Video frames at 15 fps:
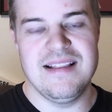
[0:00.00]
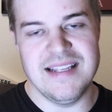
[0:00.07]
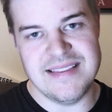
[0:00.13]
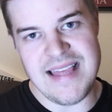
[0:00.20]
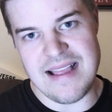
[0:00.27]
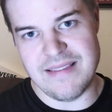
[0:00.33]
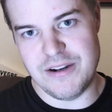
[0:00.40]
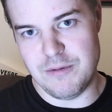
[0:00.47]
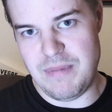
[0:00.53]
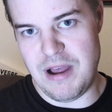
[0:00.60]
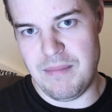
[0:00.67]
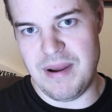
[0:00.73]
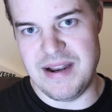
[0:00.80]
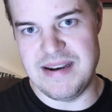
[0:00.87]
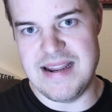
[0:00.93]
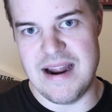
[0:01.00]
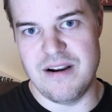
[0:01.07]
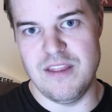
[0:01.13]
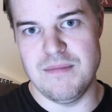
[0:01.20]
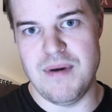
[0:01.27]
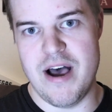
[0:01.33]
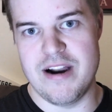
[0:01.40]
and click that little bell
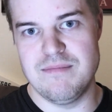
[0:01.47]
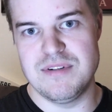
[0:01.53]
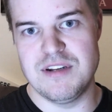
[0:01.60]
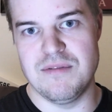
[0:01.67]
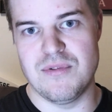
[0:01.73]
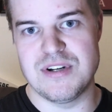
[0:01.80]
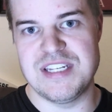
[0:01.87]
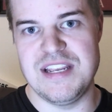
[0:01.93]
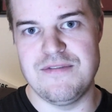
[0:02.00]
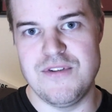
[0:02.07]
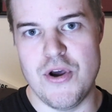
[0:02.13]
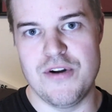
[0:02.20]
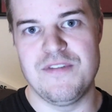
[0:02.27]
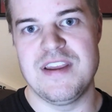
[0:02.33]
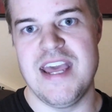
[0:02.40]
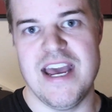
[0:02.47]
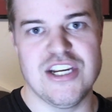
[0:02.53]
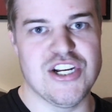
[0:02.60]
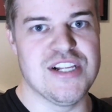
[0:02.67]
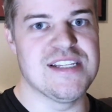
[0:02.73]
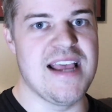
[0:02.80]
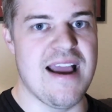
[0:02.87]
button down in the bottom to receive
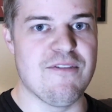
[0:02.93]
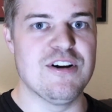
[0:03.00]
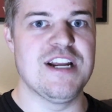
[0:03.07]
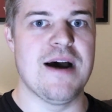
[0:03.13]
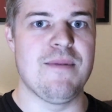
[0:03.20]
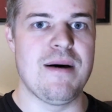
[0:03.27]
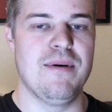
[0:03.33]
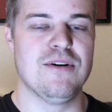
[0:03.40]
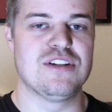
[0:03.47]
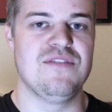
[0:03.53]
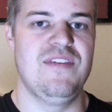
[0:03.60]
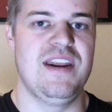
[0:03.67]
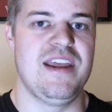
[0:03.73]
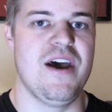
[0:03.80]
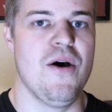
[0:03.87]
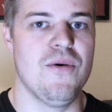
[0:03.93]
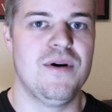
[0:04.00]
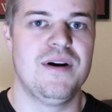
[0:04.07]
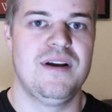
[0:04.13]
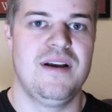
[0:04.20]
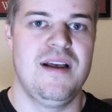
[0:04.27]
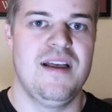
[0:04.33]
notifications every time I post a
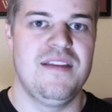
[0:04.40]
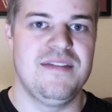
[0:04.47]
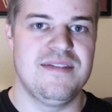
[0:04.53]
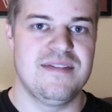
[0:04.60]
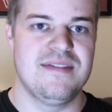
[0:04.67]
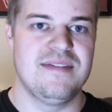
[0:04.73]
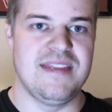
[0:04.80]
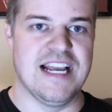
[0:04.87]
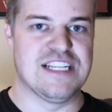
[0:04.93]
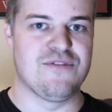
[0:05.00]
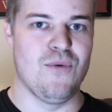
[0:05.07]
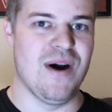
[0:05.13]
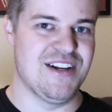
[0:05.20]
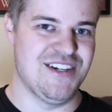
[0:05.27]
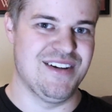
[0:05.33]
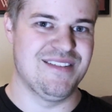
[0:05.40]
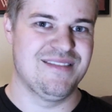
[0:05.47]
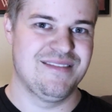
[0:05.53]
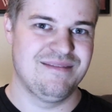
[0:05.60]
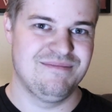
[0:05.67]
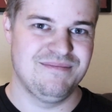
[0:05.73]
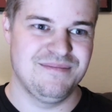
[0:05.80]
video. Thanks for watching.